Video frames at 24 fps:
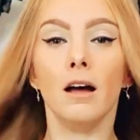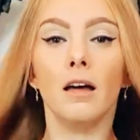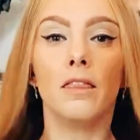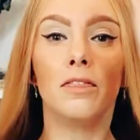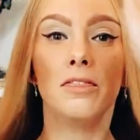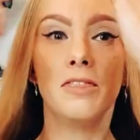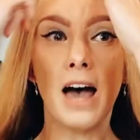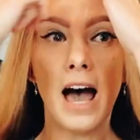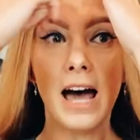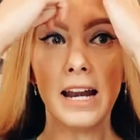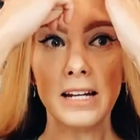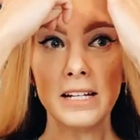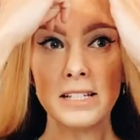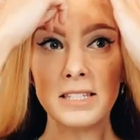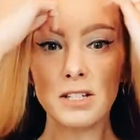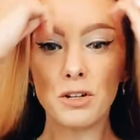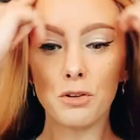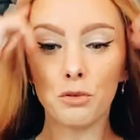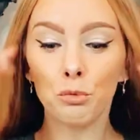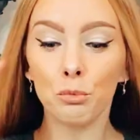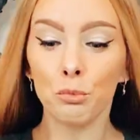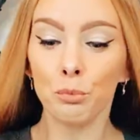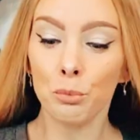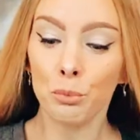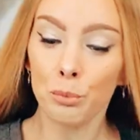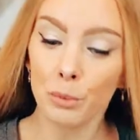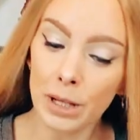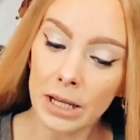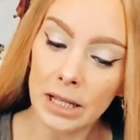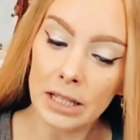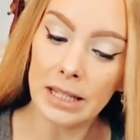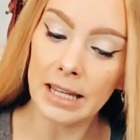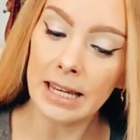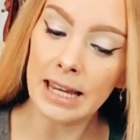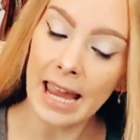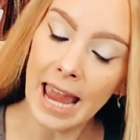that is a
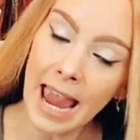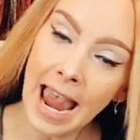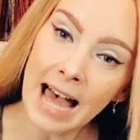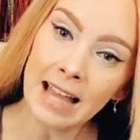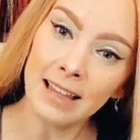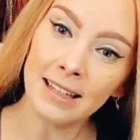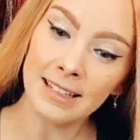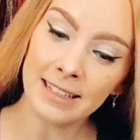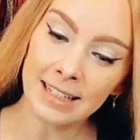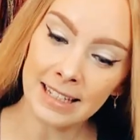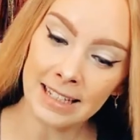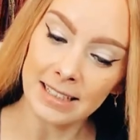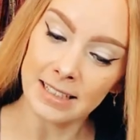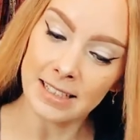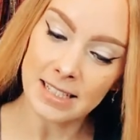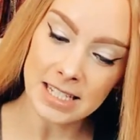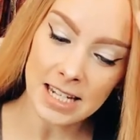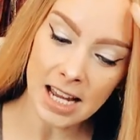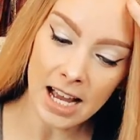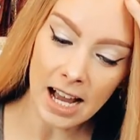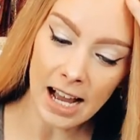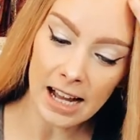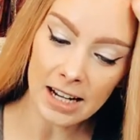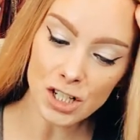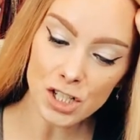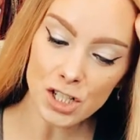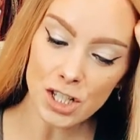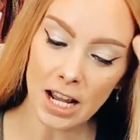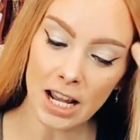really elegant touch.